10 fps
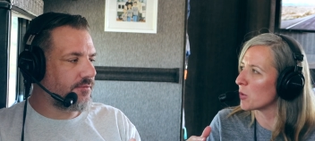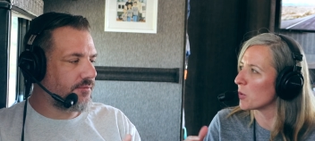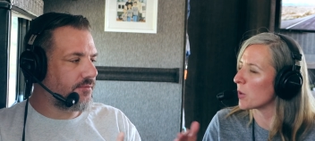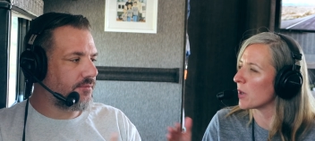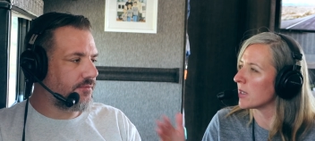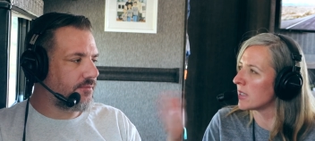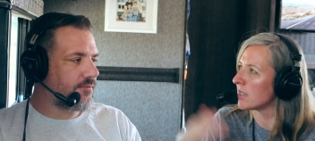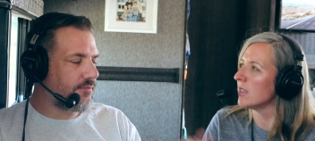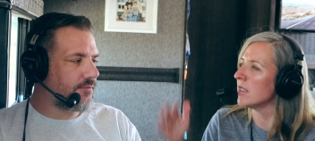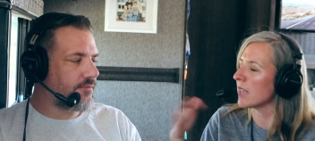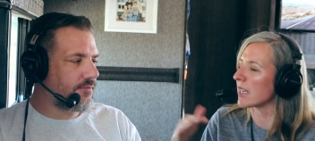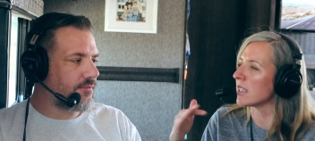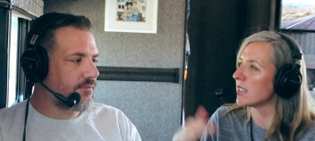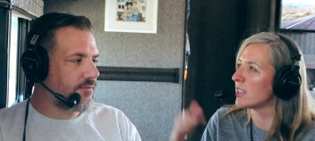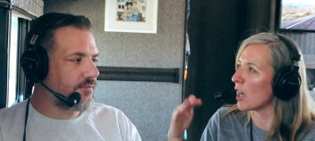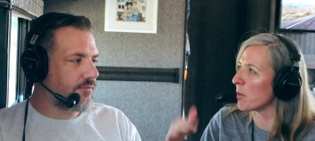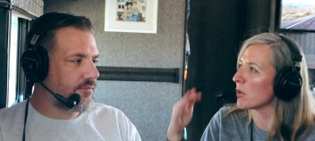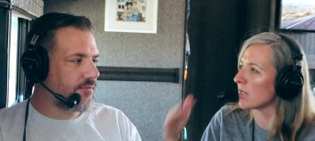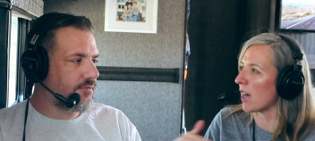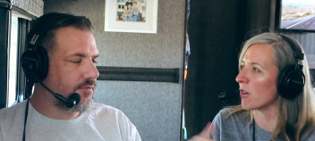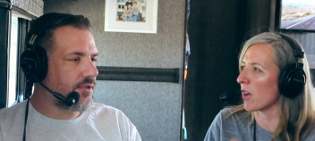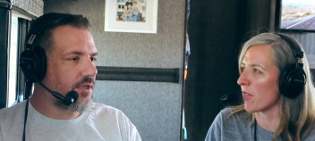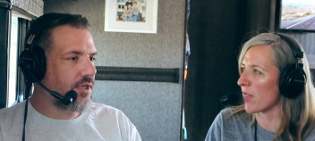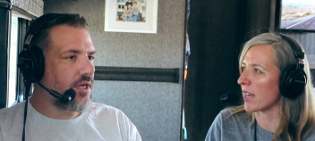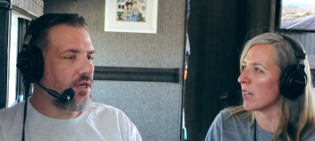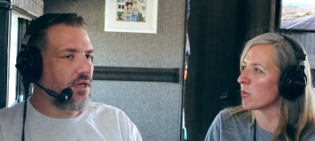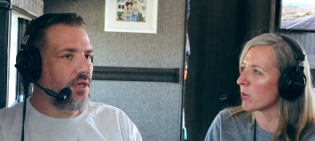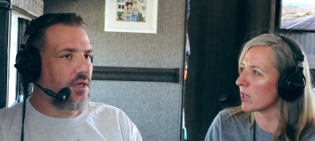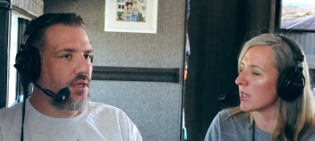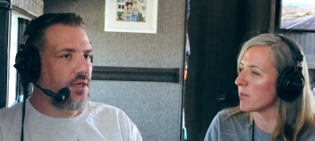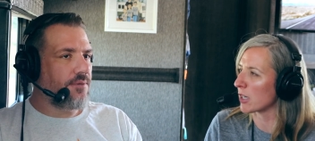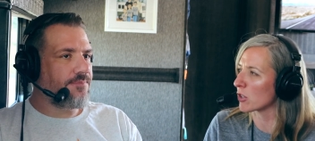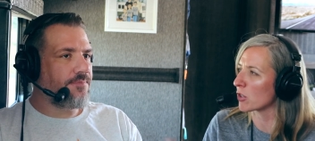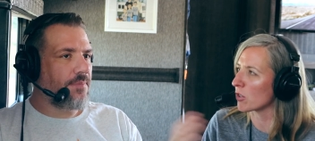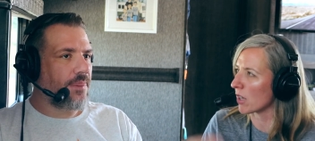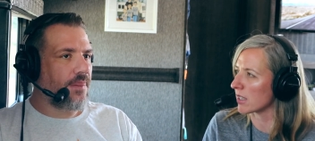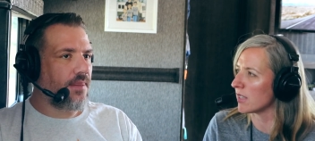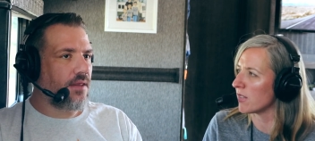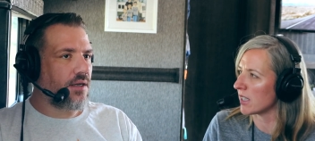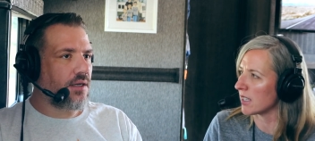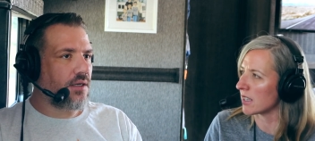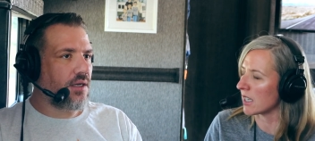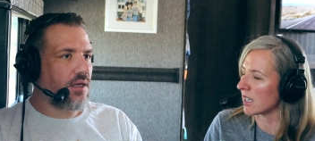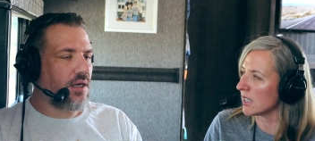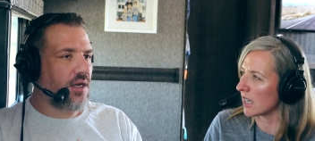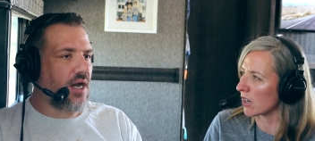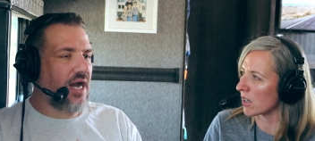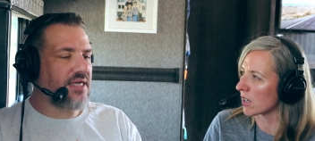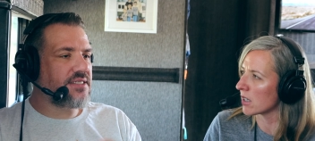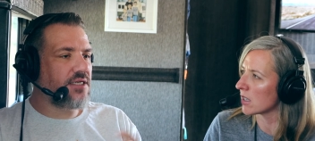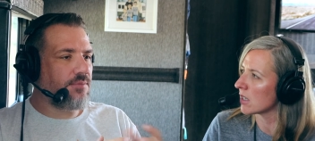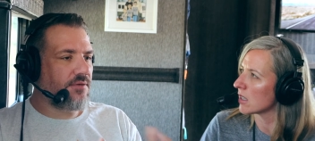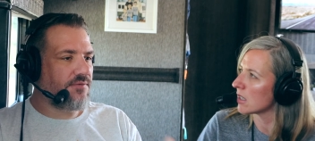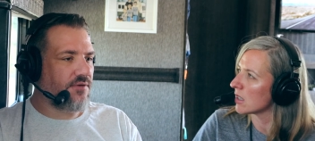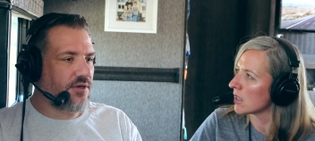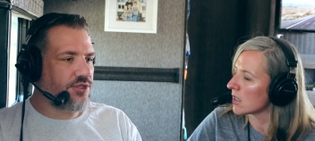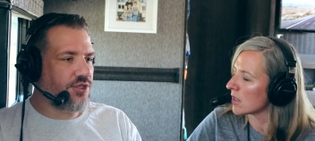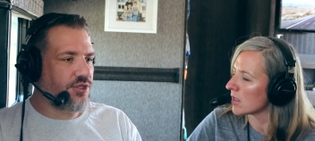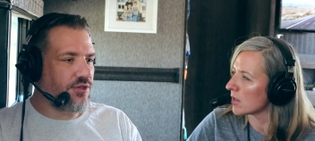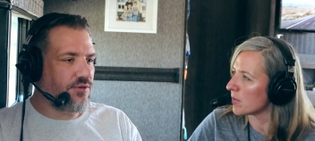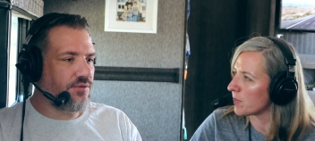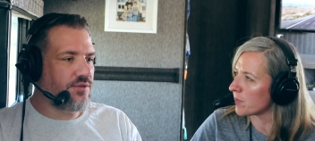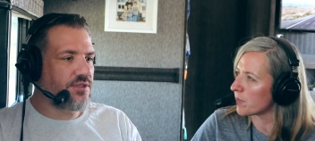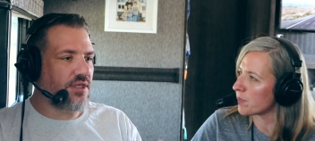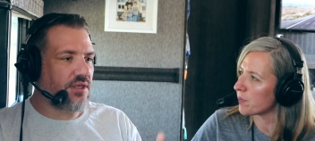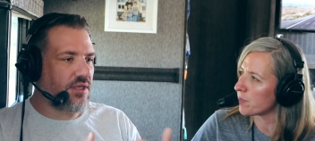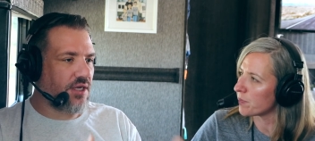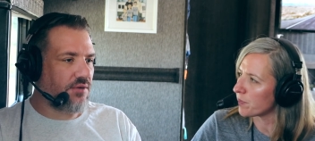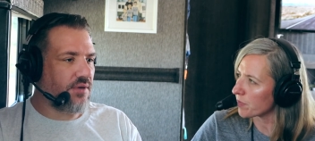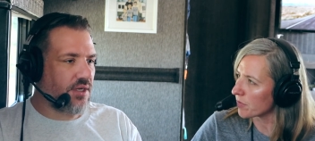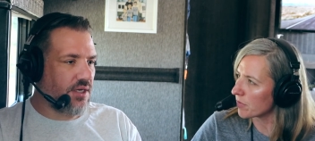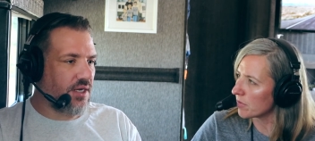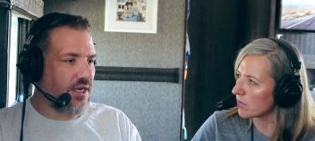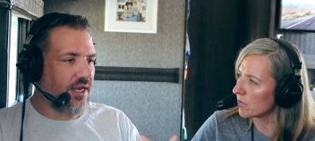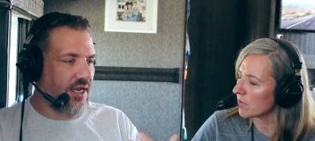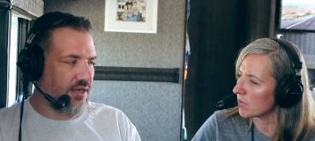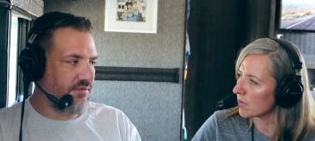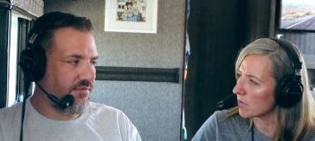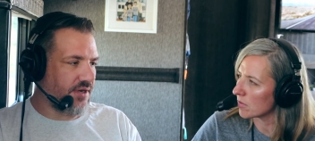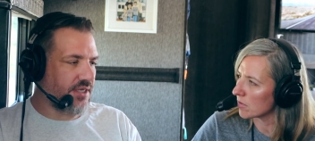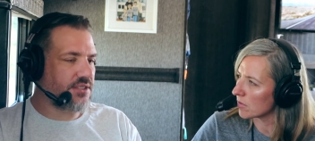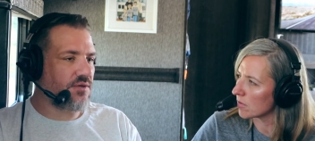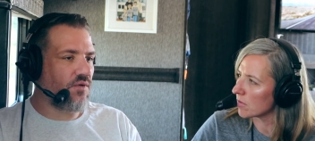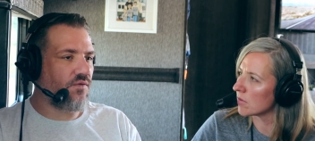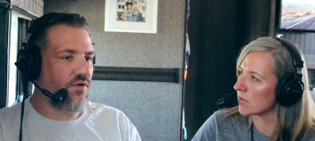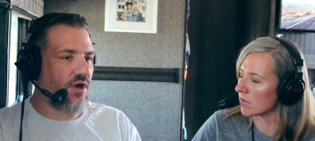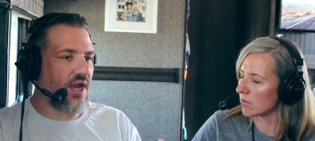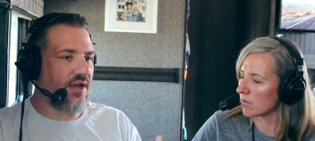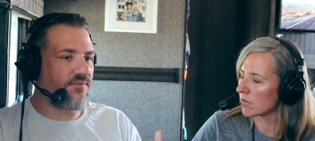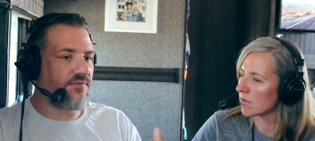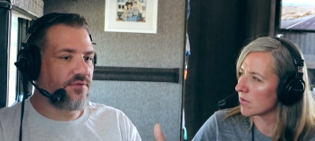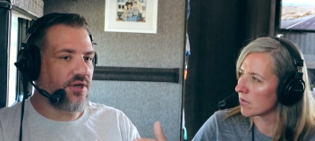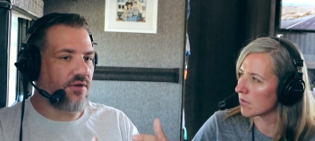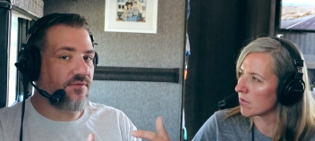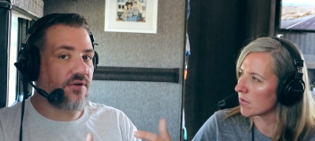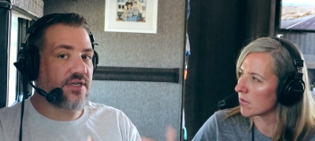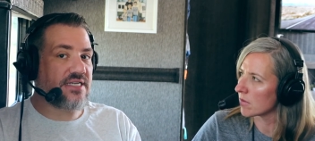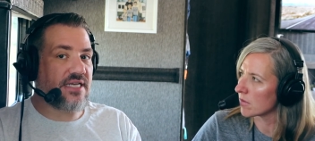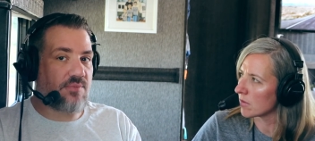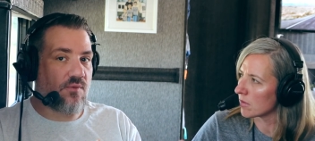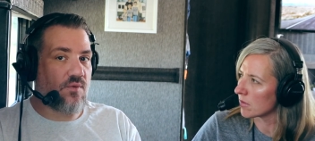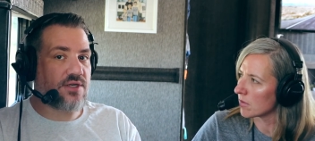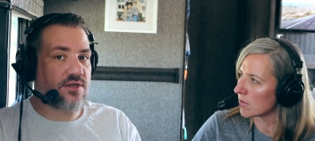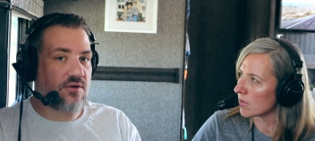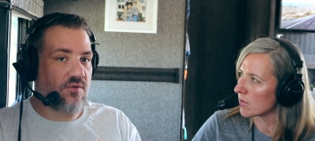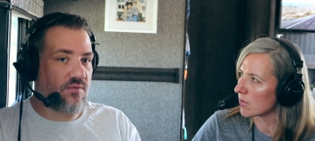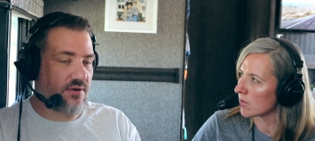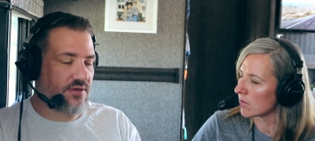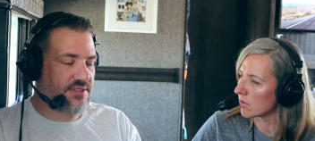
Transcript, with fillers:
Speaker 1: to like double down on that and really make sure you're not leaving anything in there. I
Speaker 2: still prefer to use the liquid antifreeze for mm-hmm. a you know for a deep winter